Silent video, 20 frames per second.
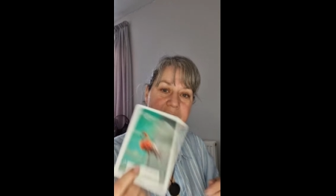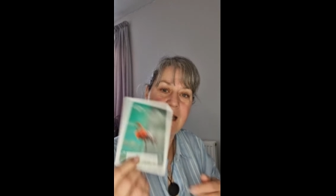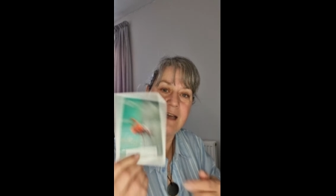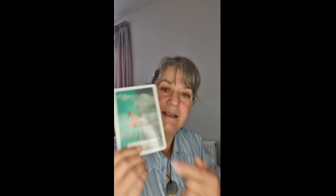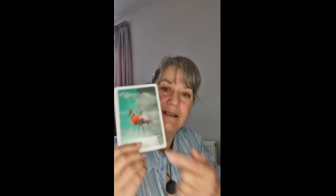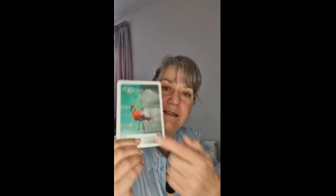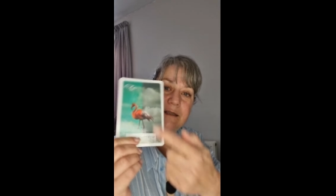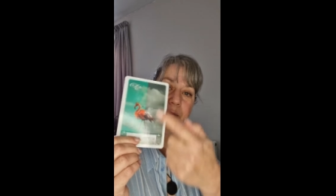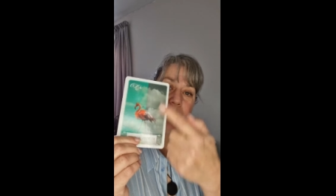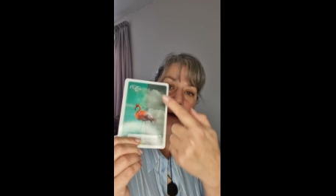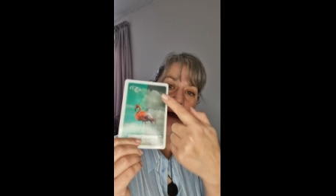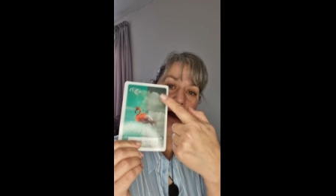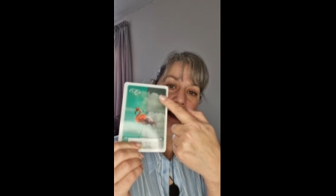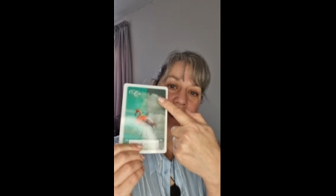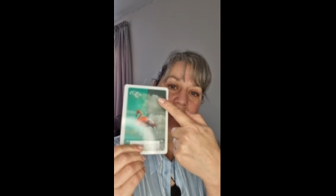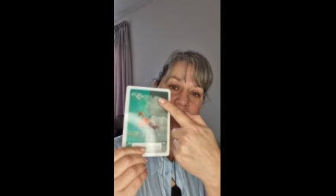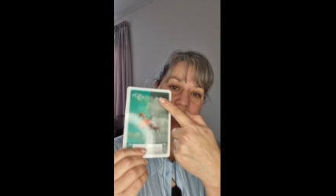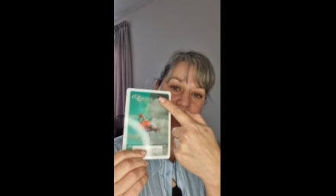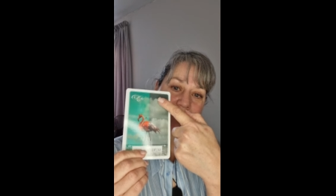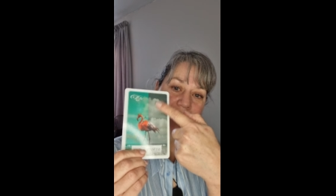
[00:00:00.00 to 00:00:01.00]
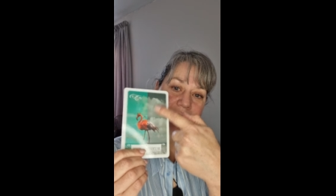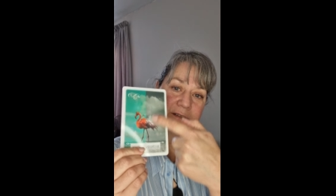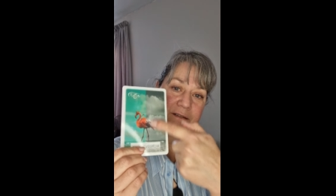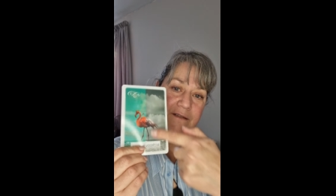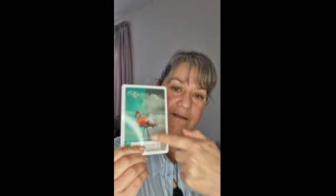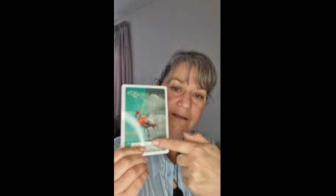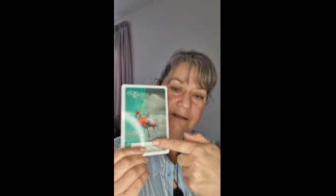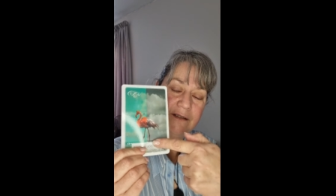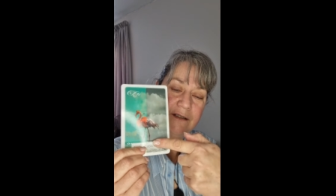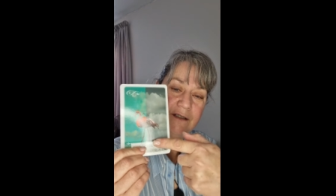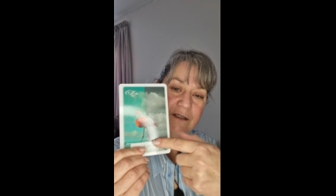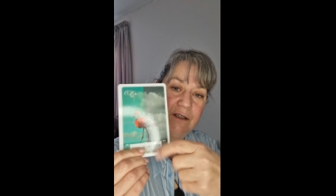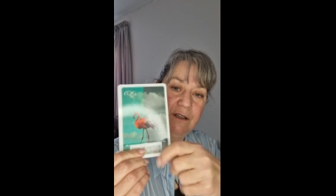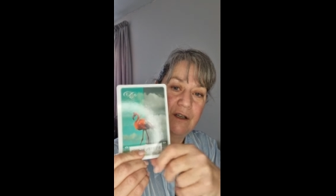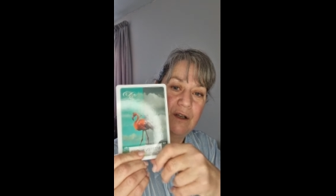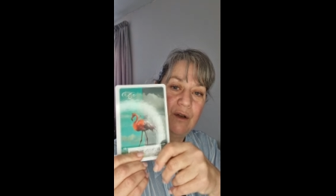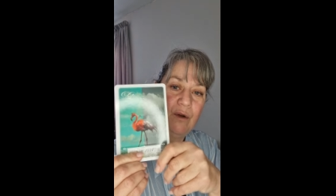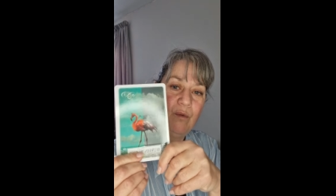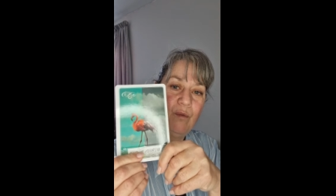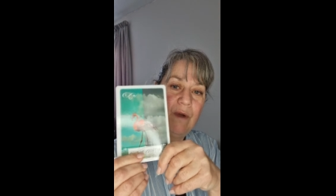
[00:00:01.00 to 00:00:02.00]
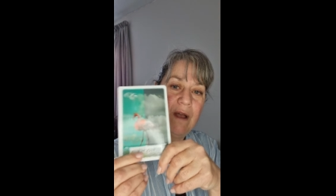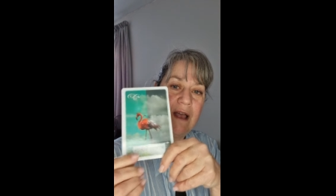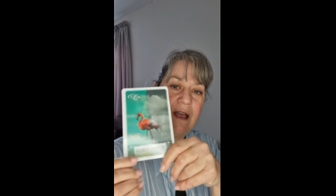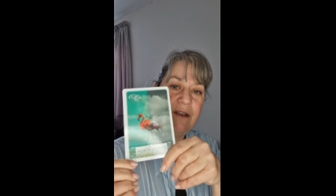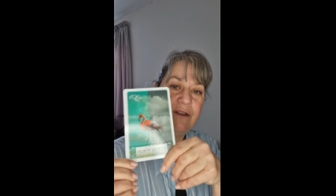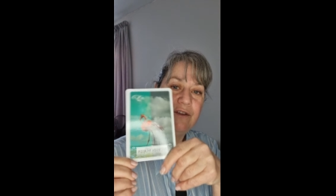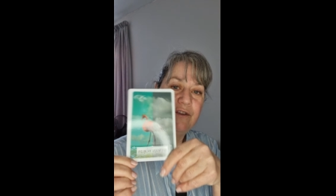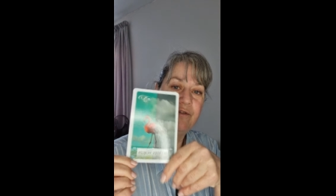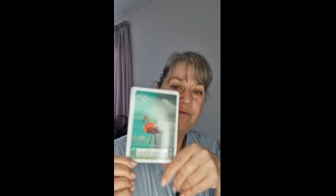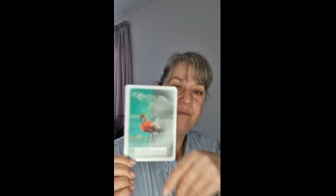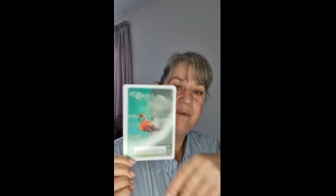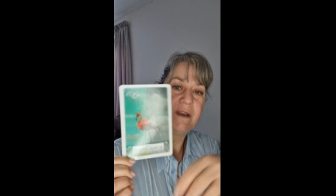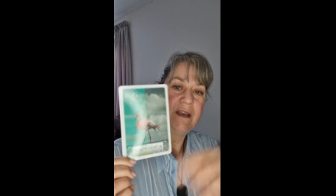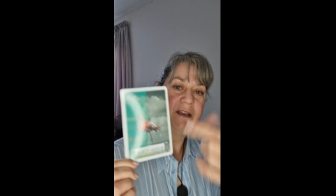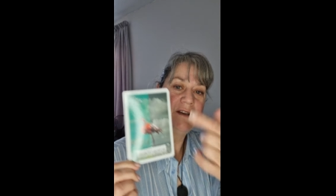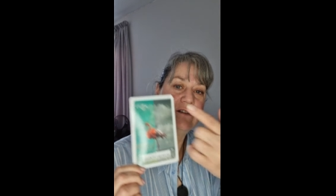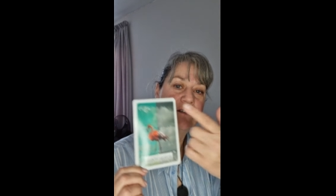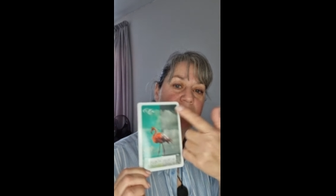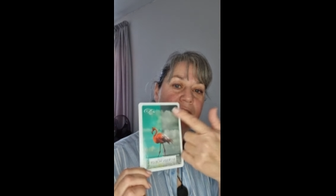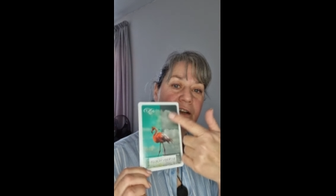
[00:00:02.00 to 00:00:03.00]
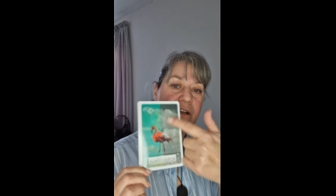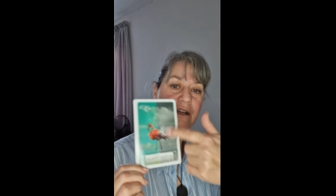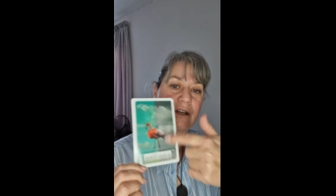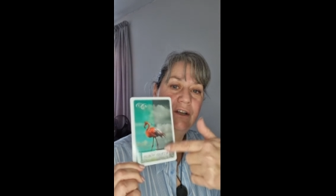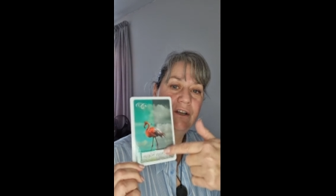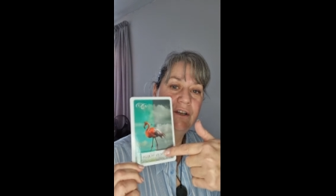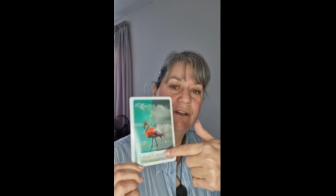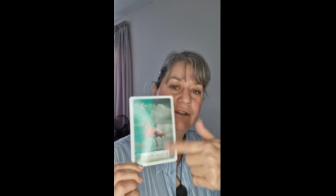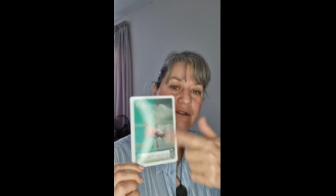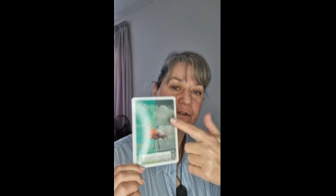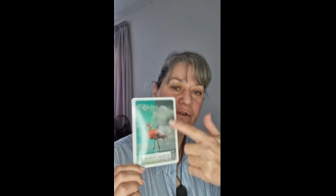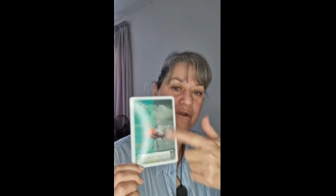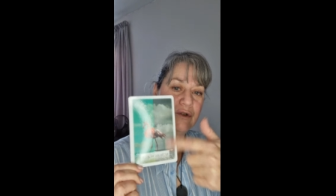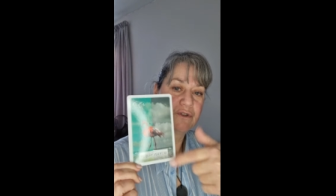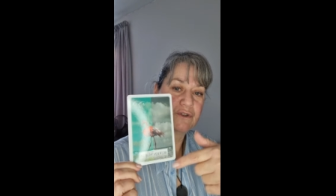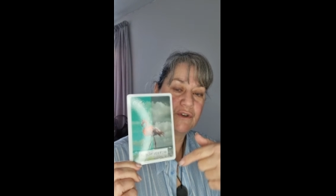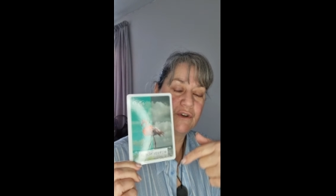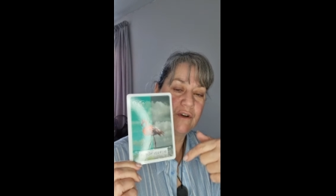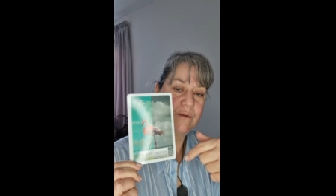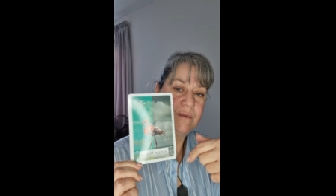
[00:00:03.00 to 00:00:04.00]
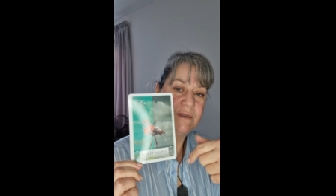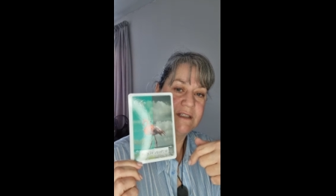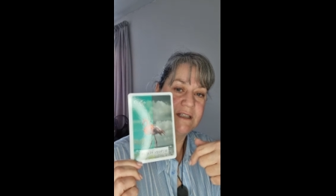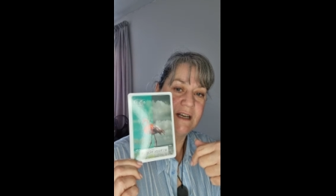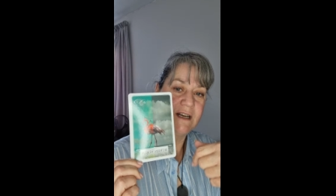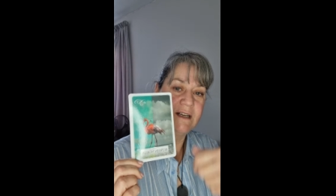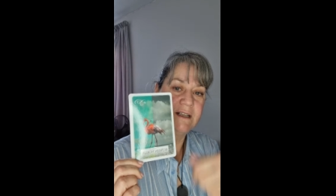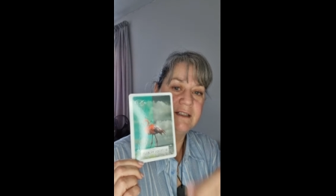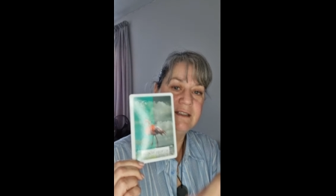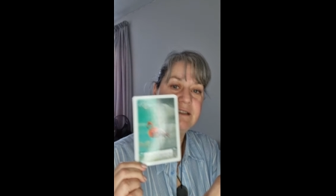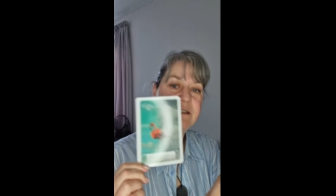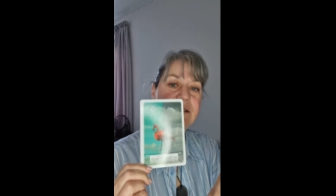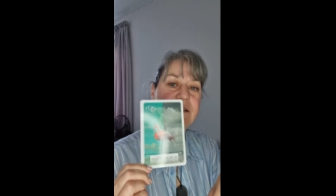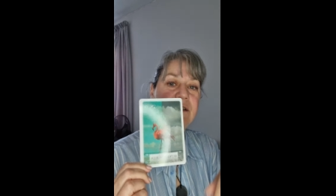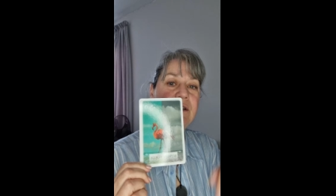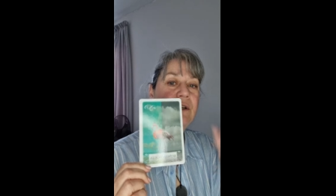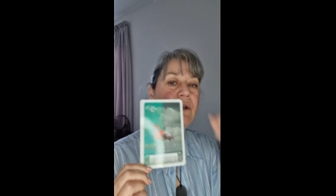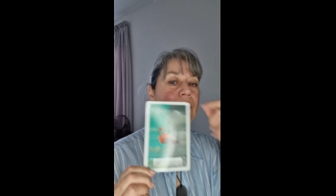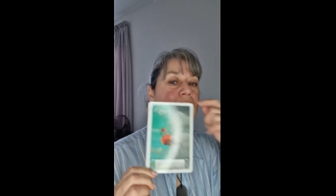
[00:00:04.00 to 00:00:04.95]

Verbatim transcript: that's the past where you've been hurt or traumatized